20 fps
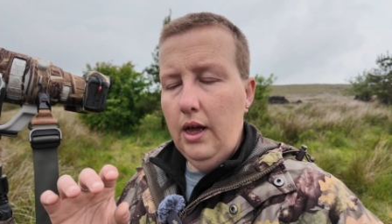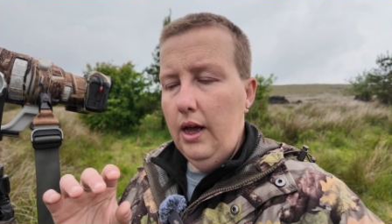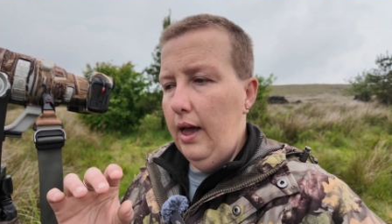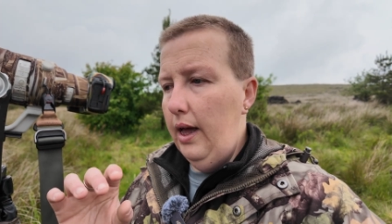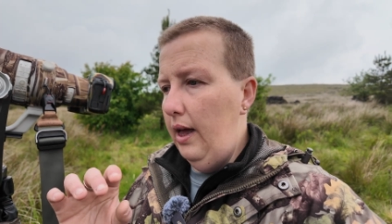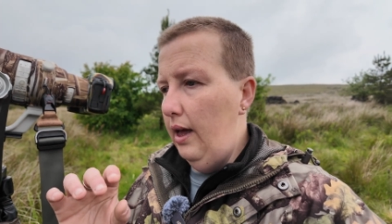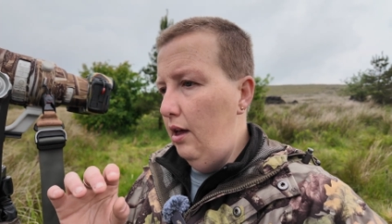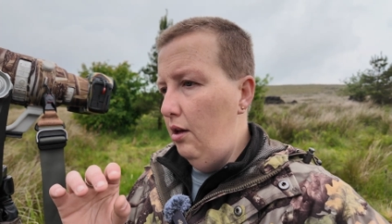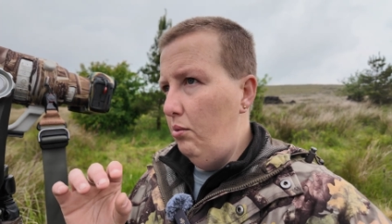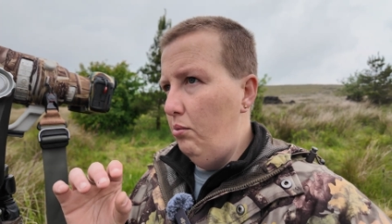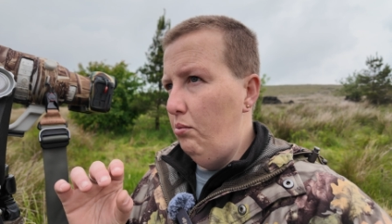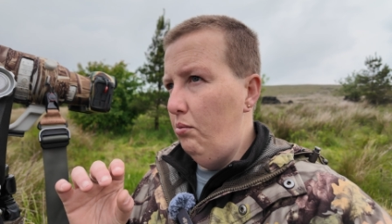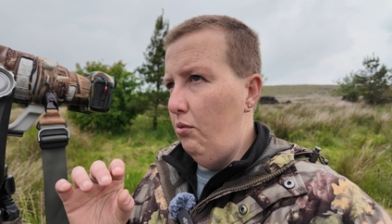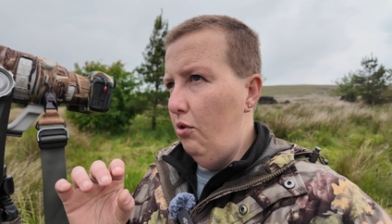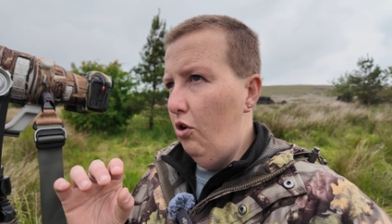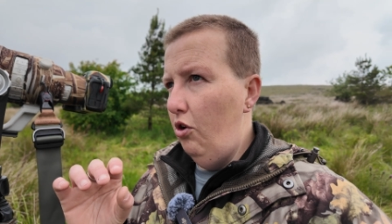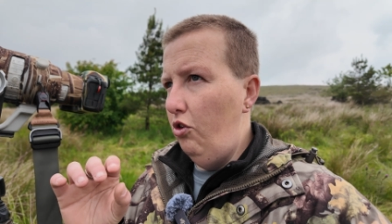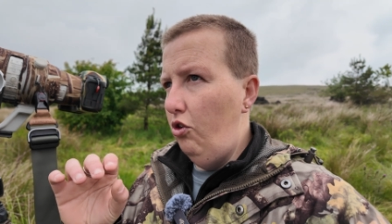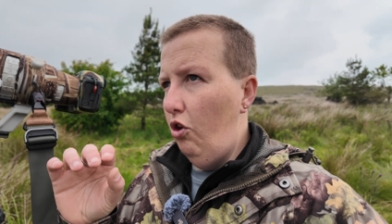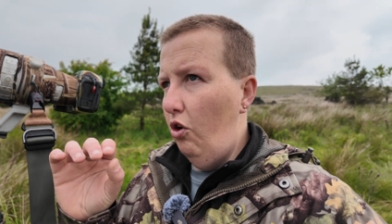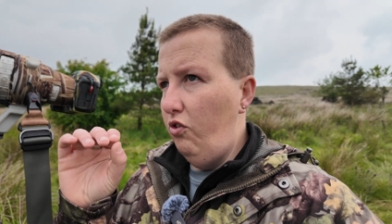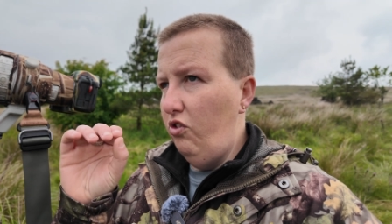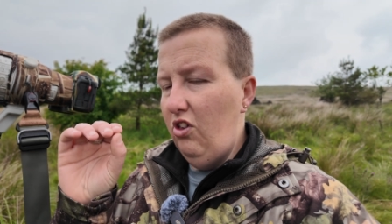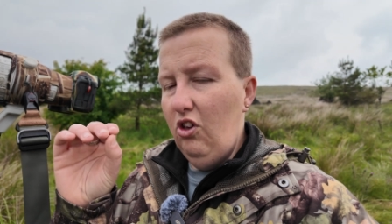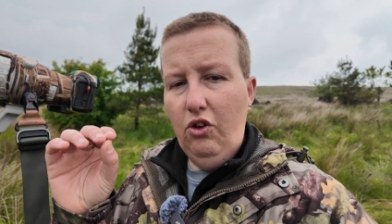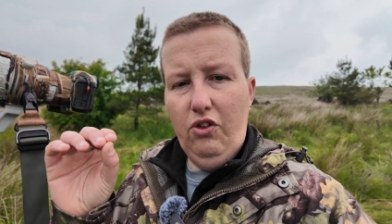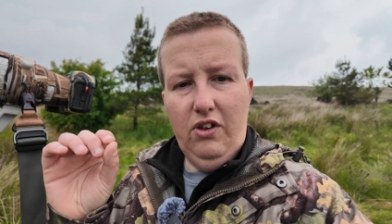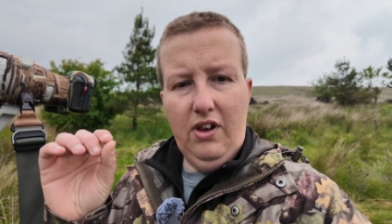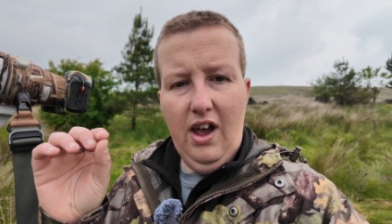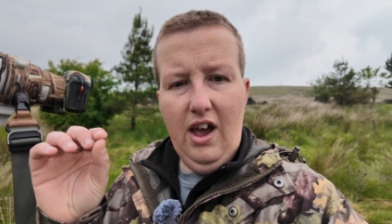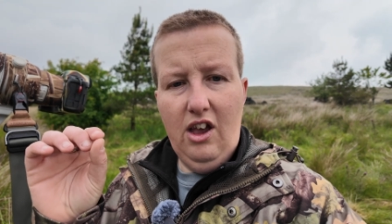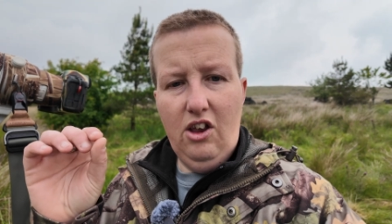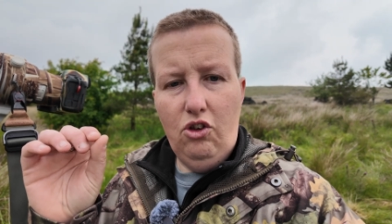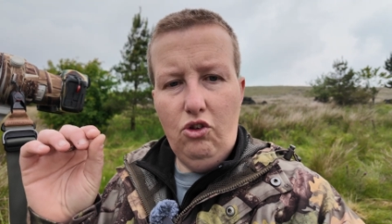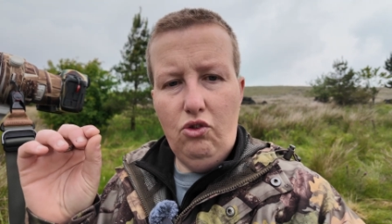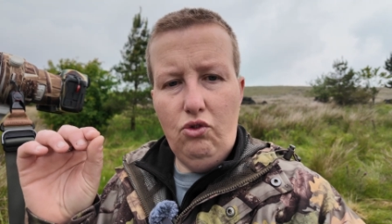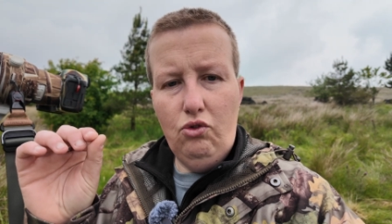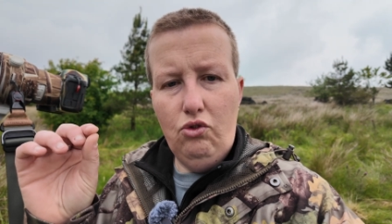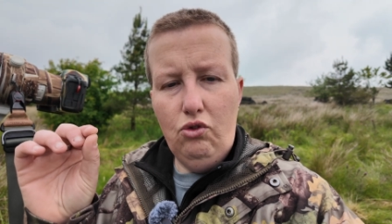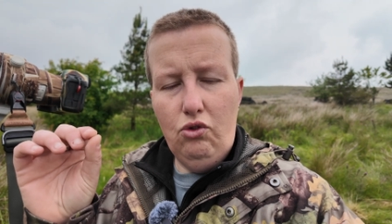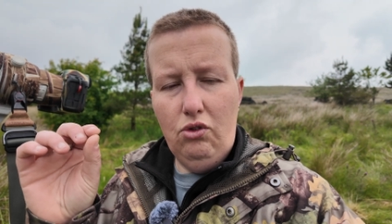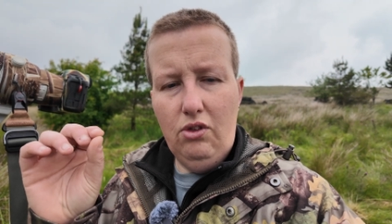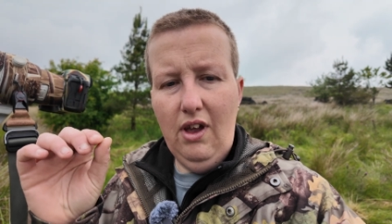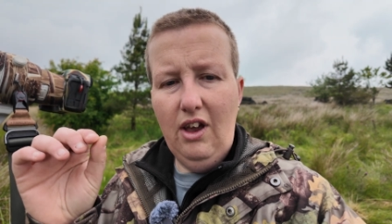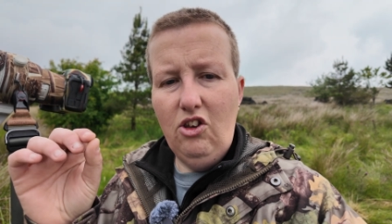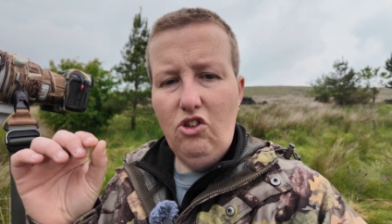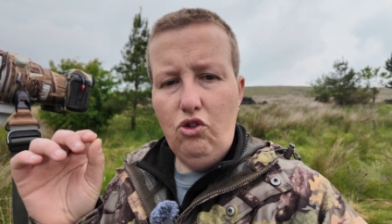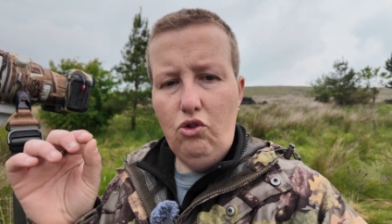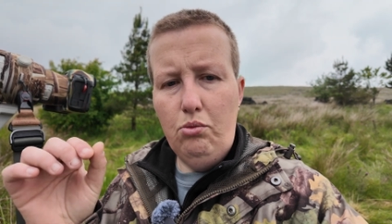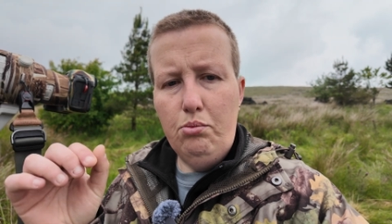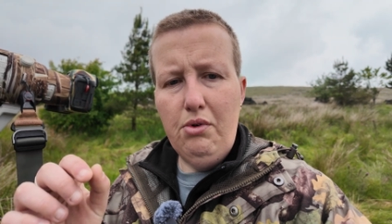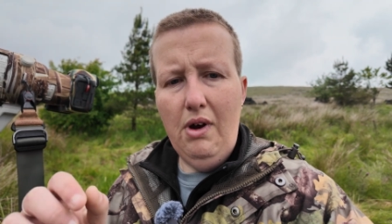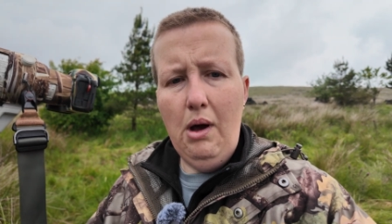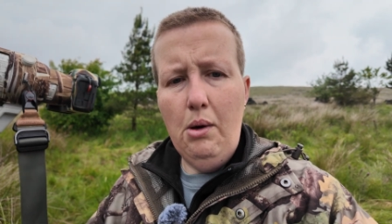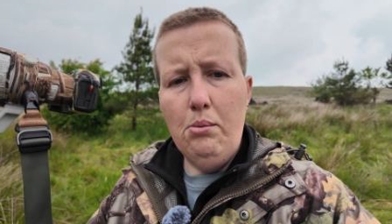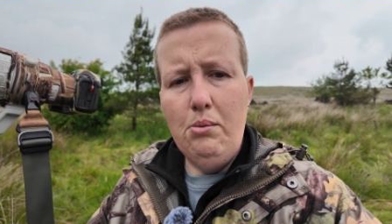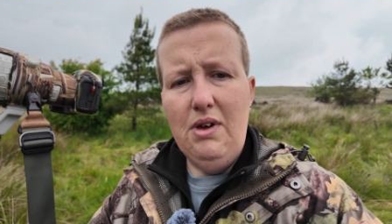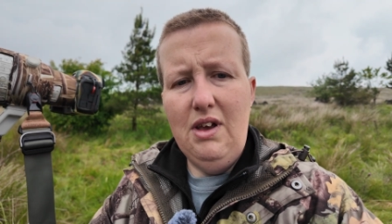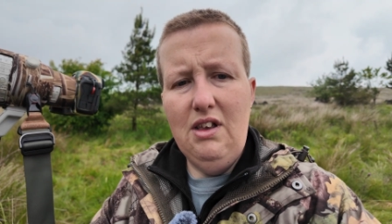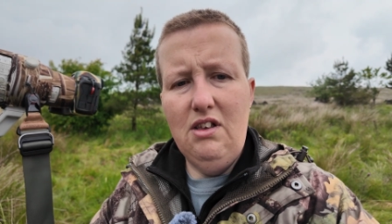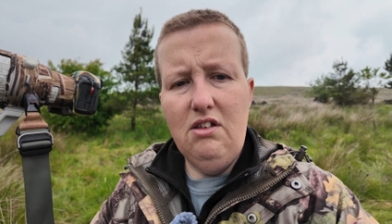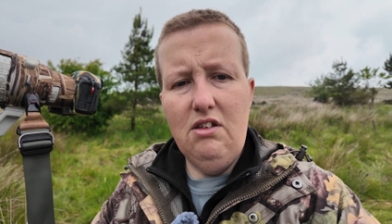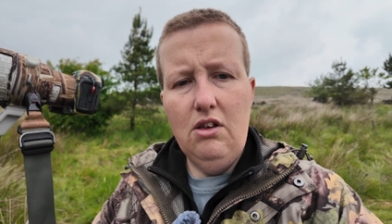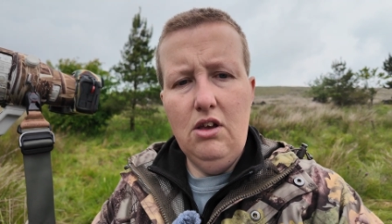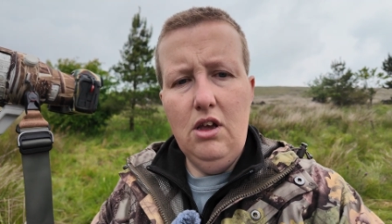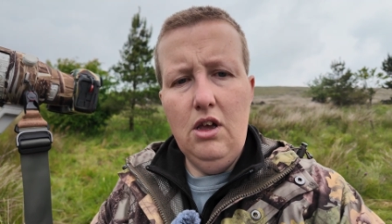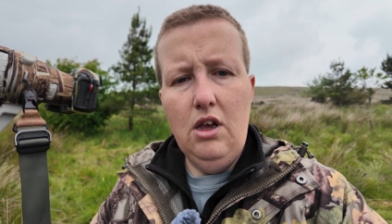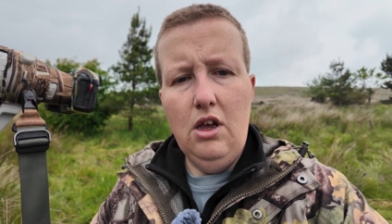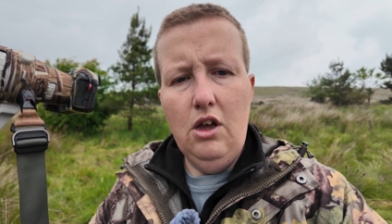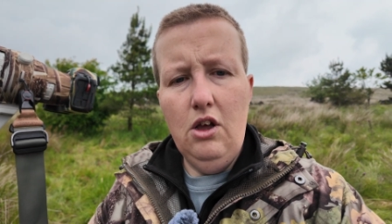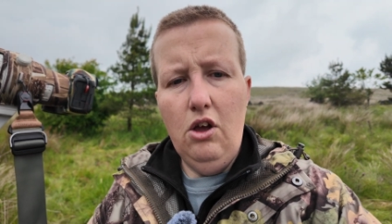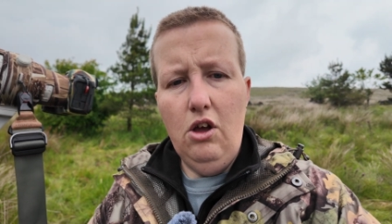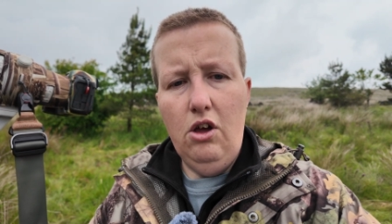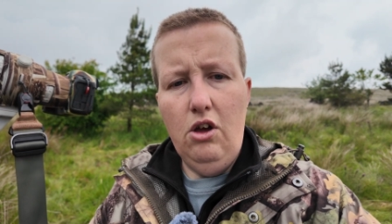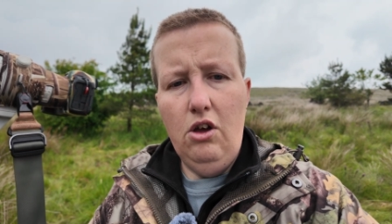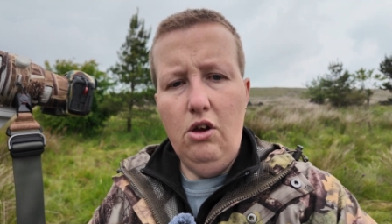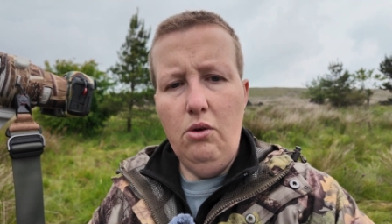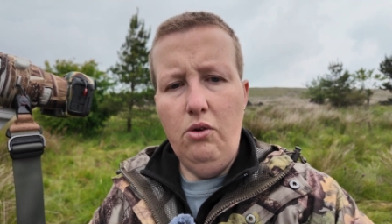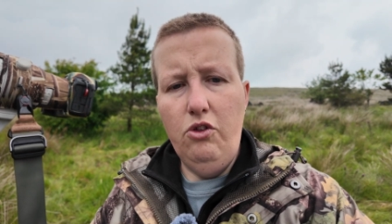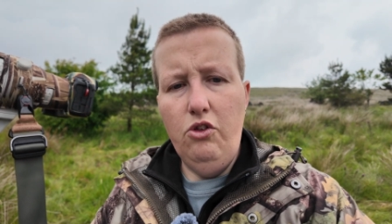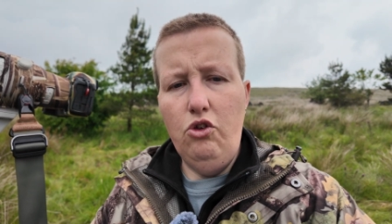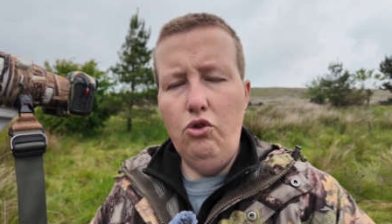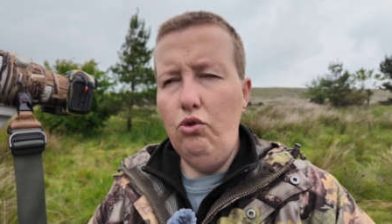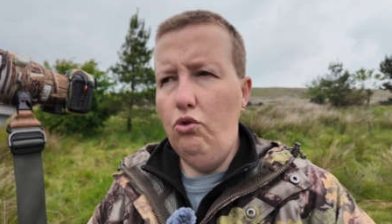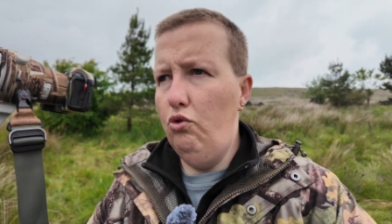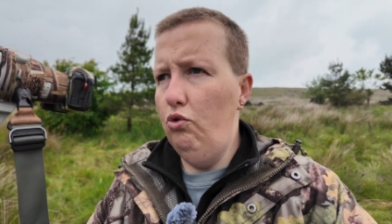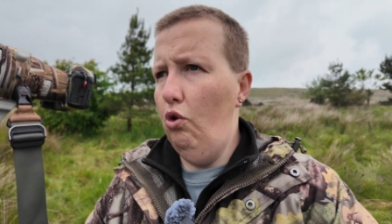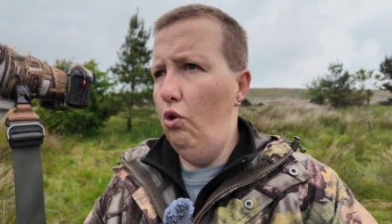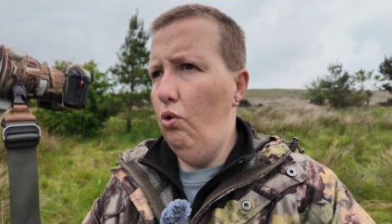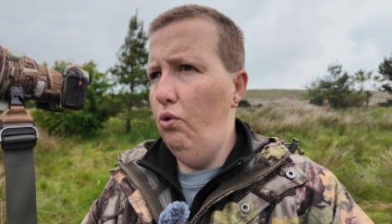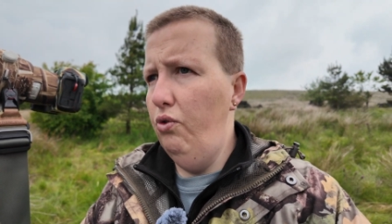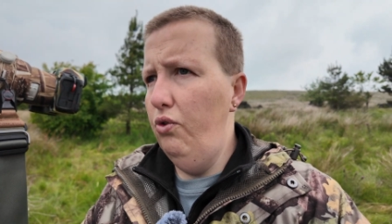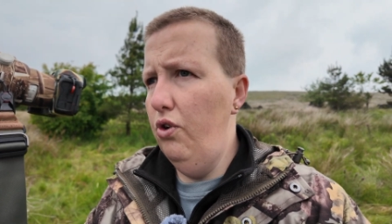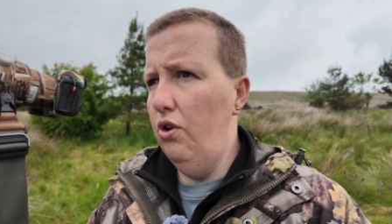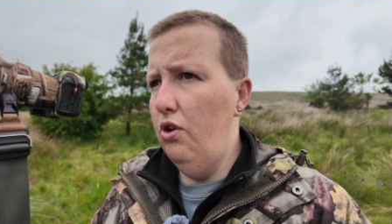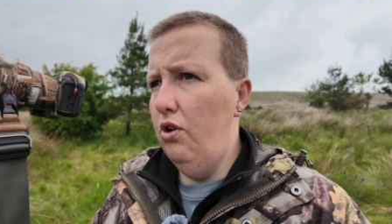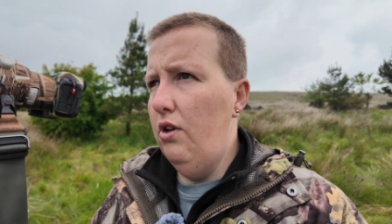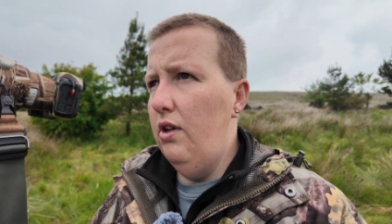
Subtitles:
and obviously all the nice new brown bits with the new growth.